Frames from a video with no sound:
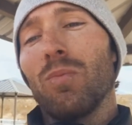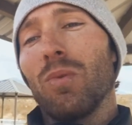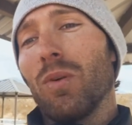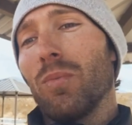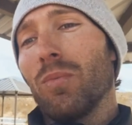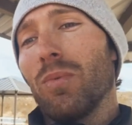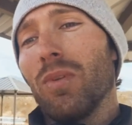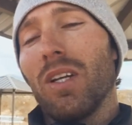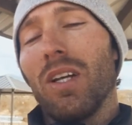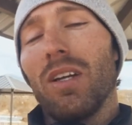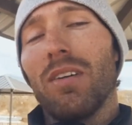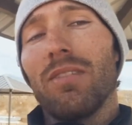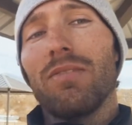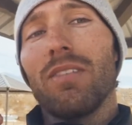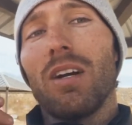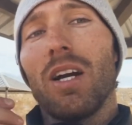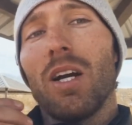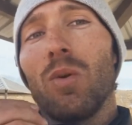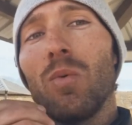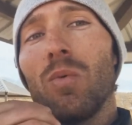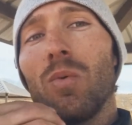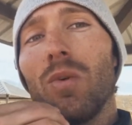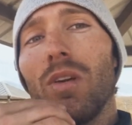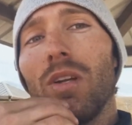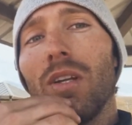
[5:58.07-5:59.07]
Bring plenty of
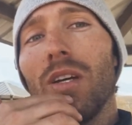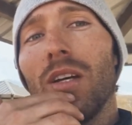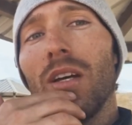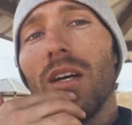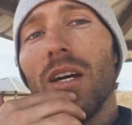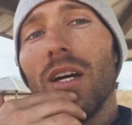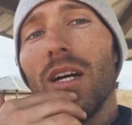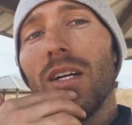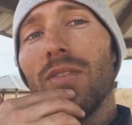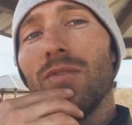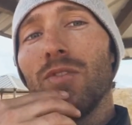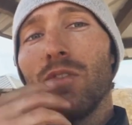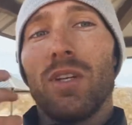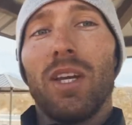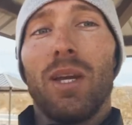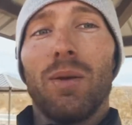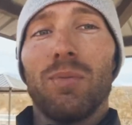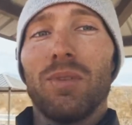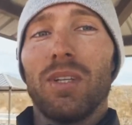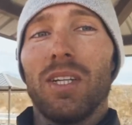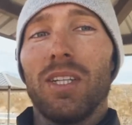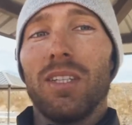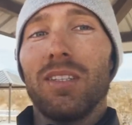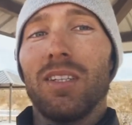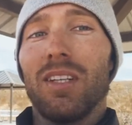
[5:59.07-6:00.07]
firewood uh, if your
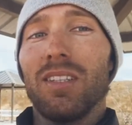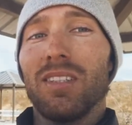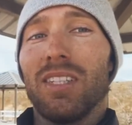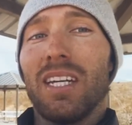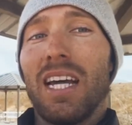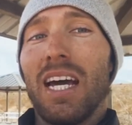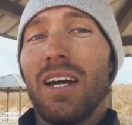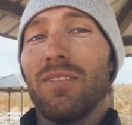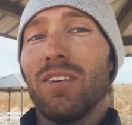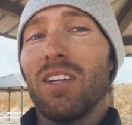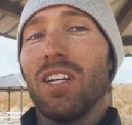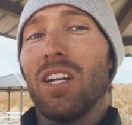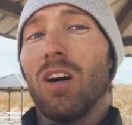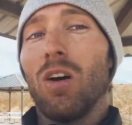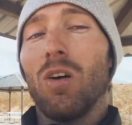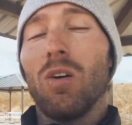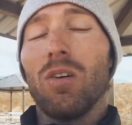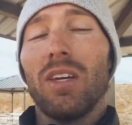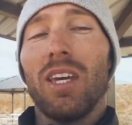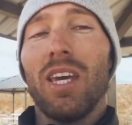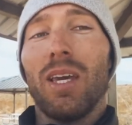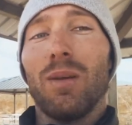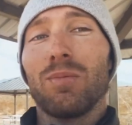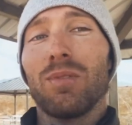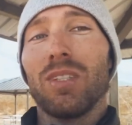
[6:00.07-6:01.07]
campsite doesn't have it, and all
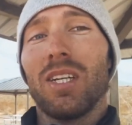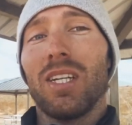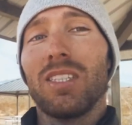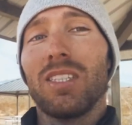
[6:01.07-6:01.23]
the campsites